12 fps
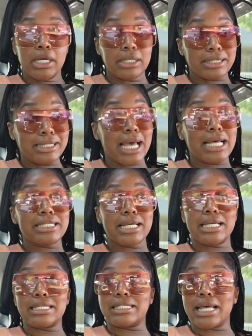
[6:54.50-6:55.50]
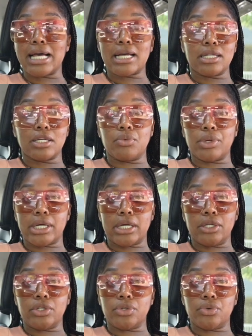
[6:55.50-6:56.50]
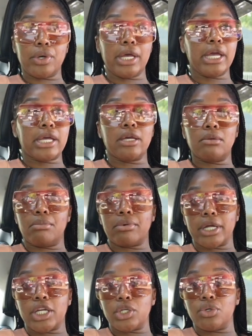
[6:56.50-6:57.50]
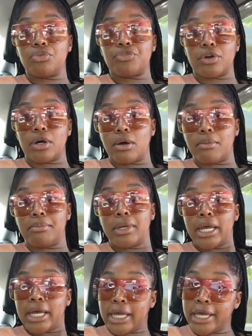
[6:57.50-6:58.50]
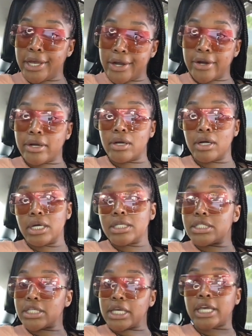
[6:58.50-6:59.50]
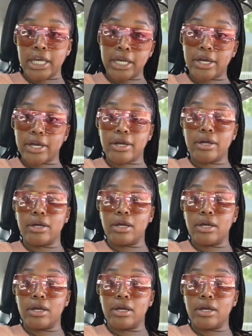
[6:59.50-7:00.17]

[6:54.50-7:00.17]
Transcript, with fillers: That's exactly what it can do. It can bring you from here to here